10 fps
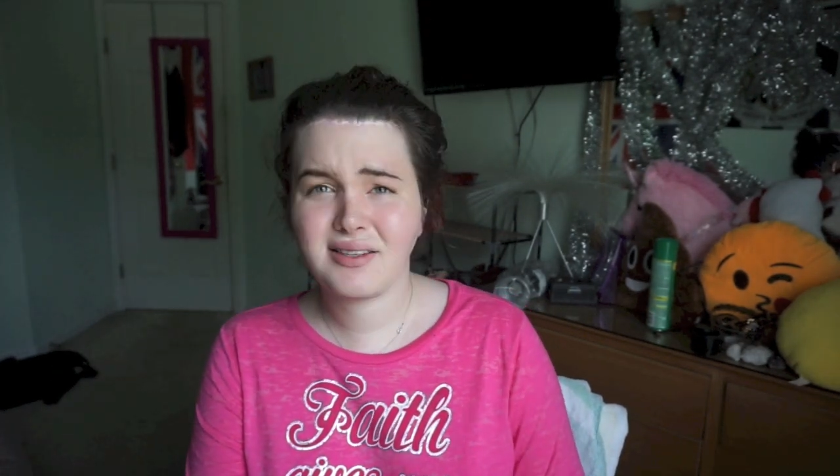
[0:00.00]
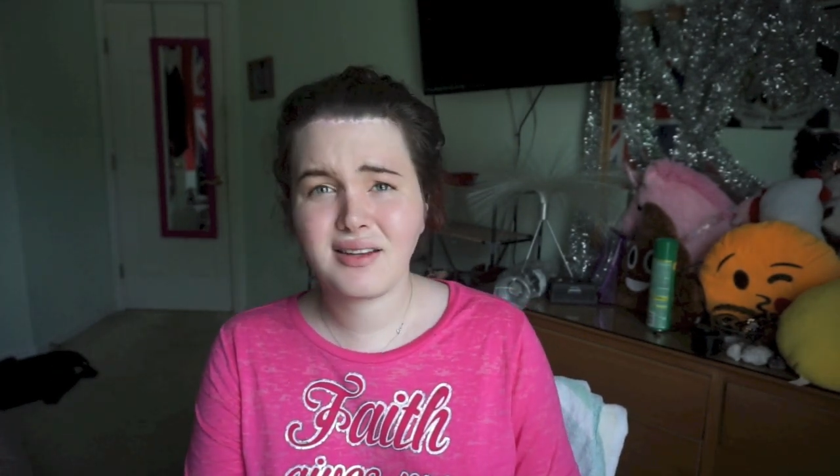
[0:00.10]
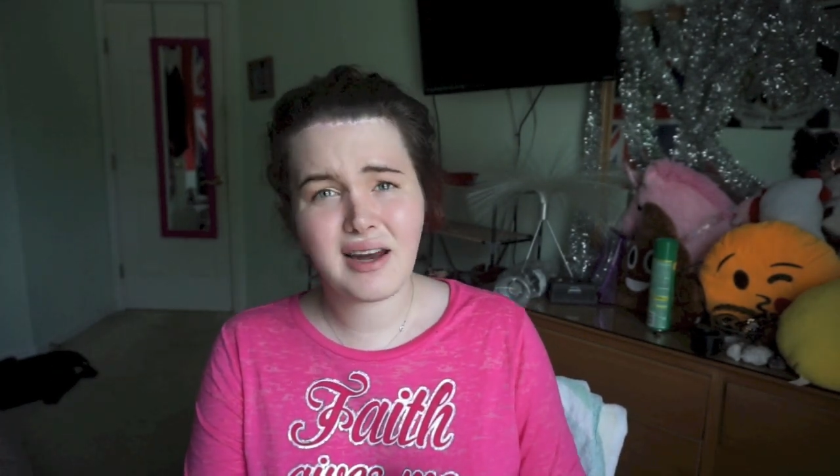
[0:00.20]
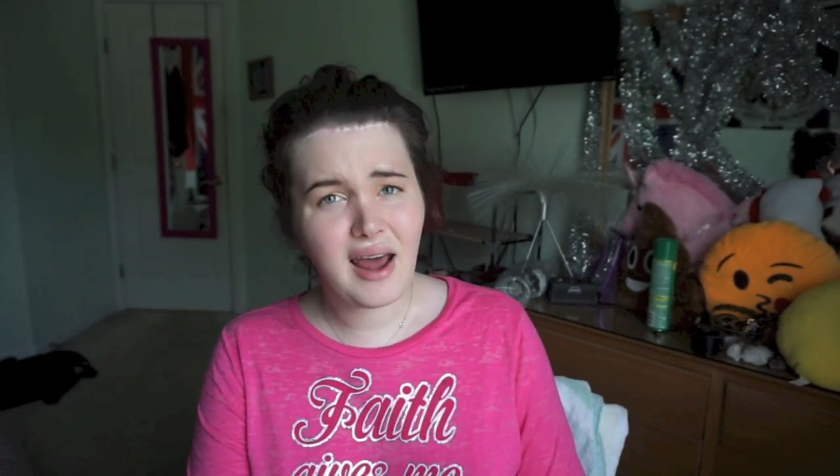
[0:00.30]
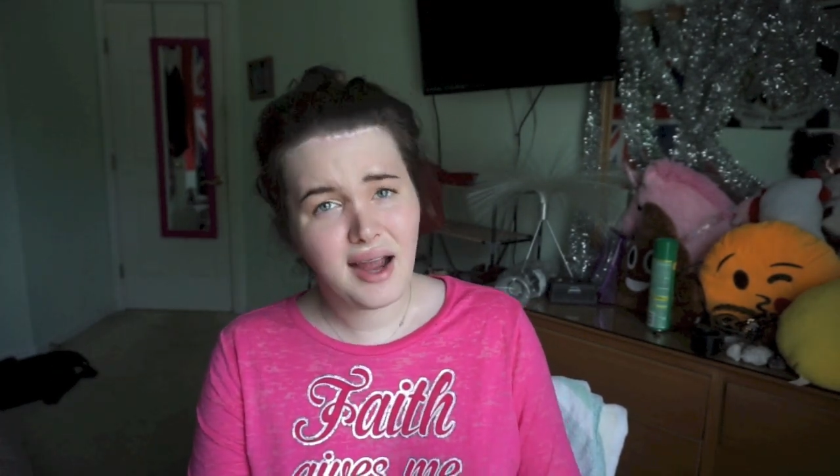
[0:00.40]
to
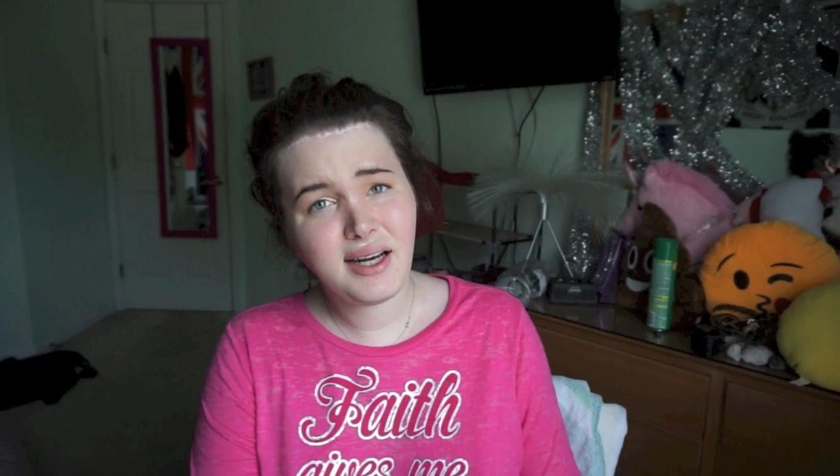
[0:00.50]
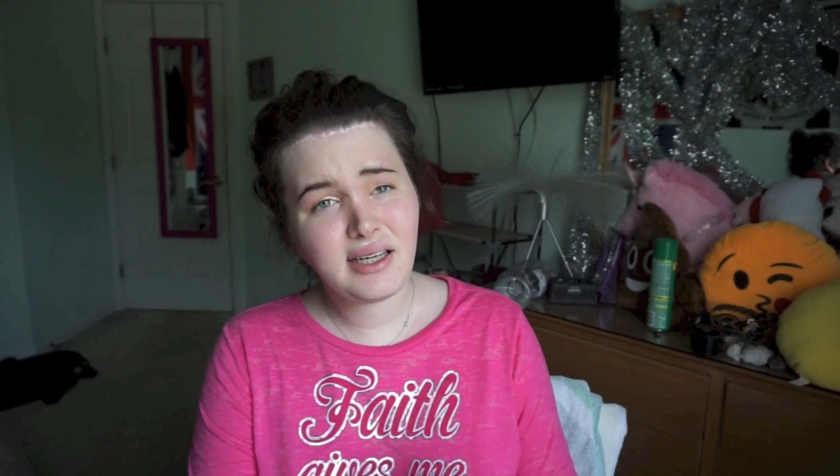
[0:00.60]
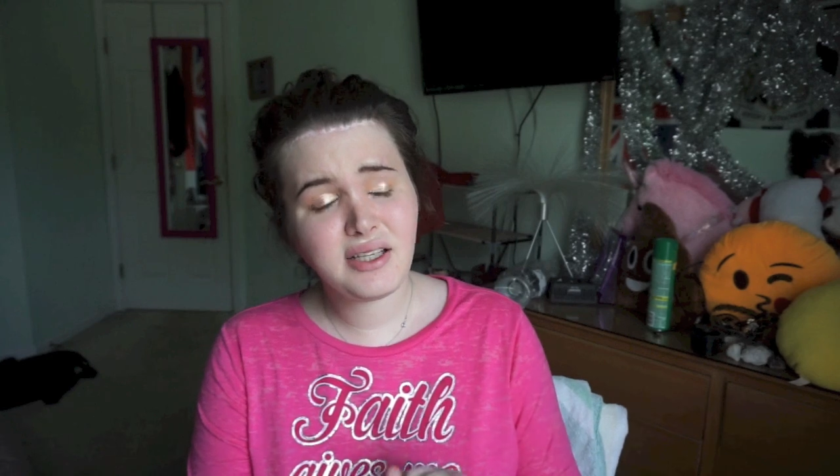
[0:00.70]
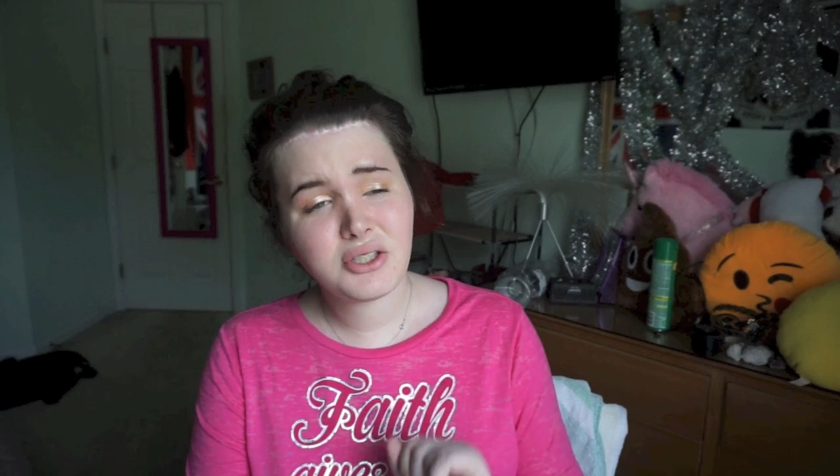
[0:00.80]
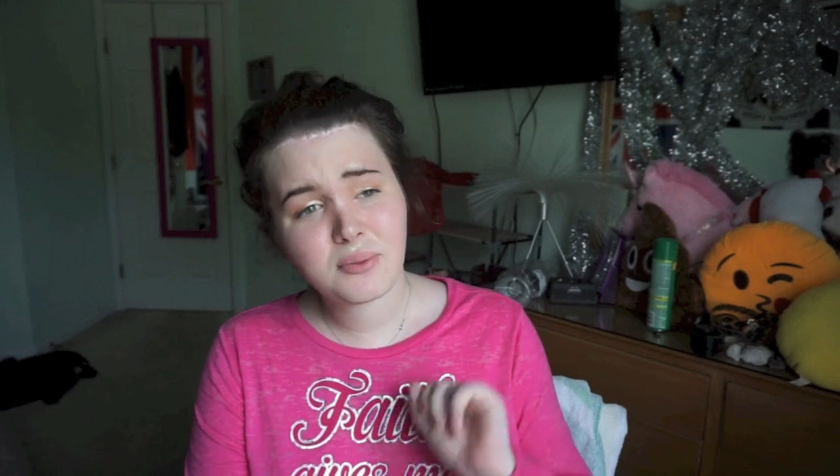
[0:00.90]
the
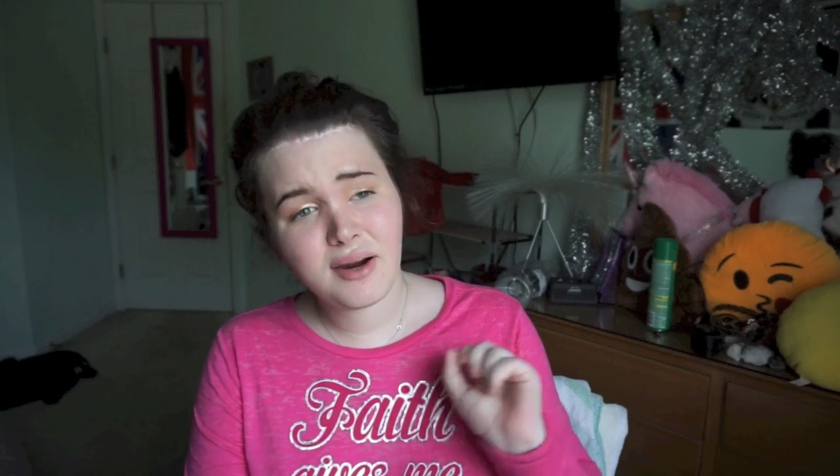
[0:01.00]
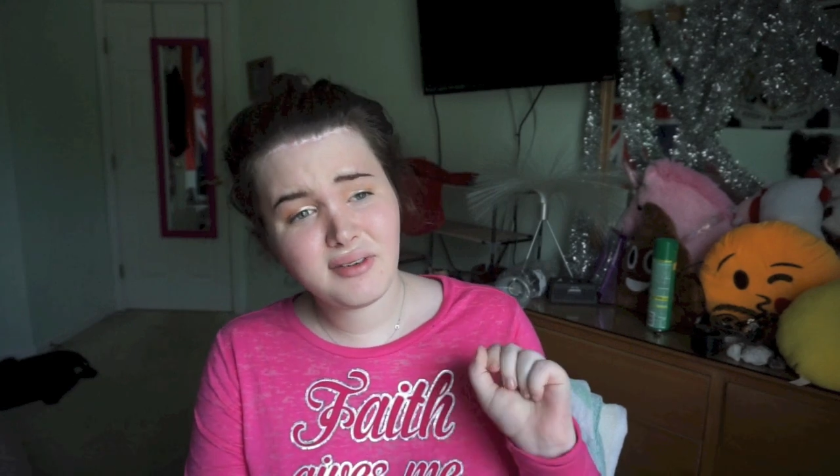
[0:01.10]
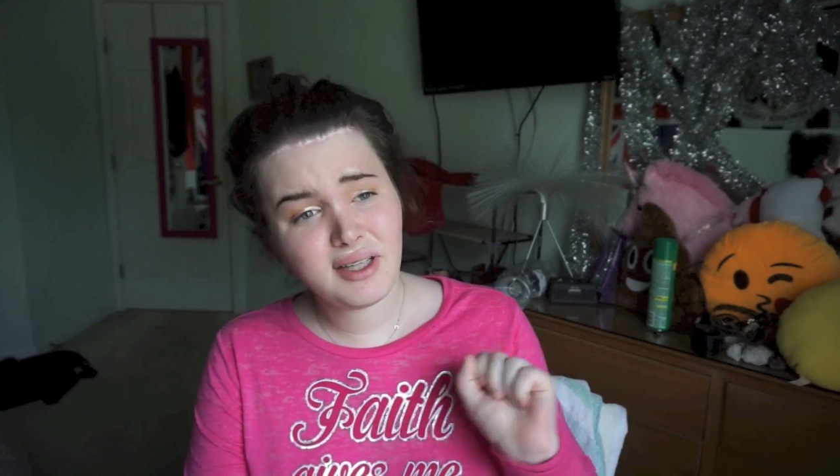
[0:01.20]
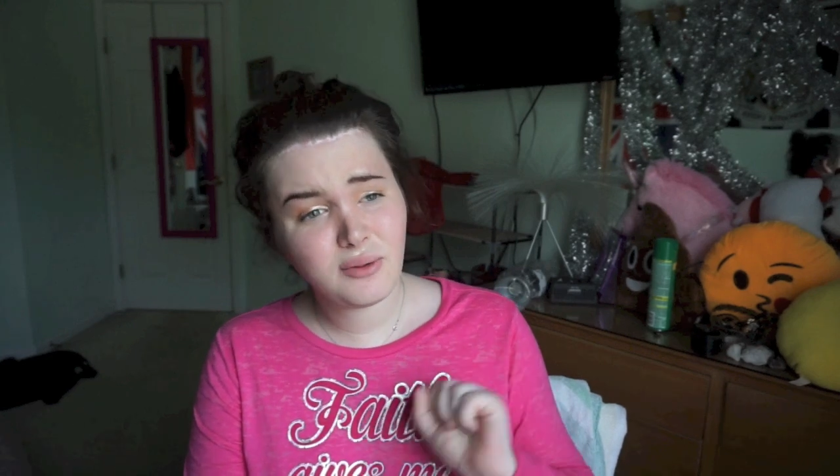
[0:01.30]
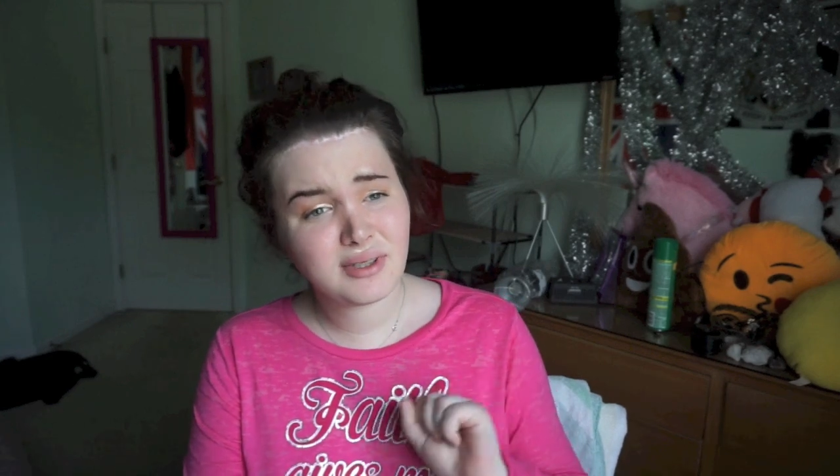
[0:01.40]
90s where
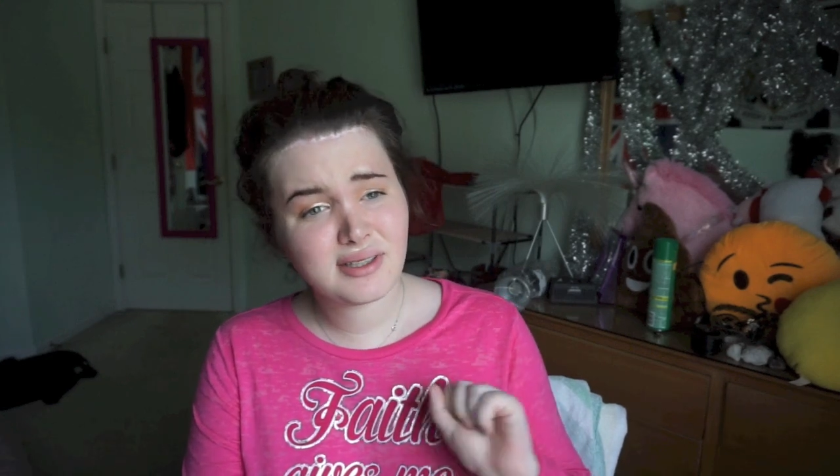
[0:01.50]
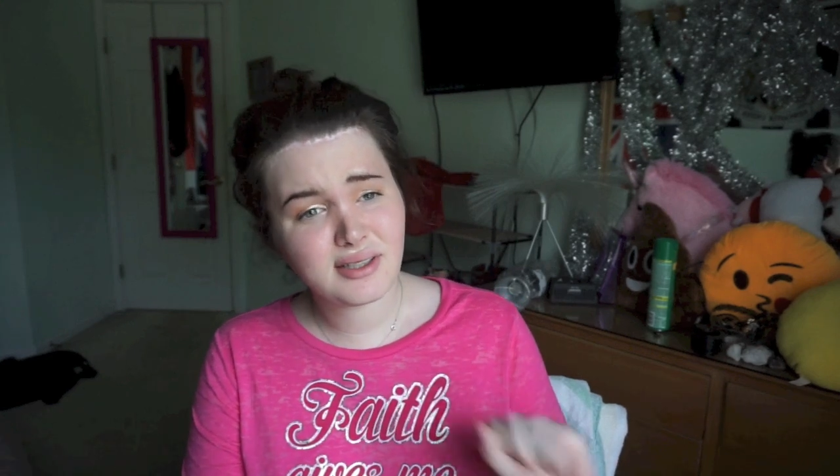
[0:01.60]
everything was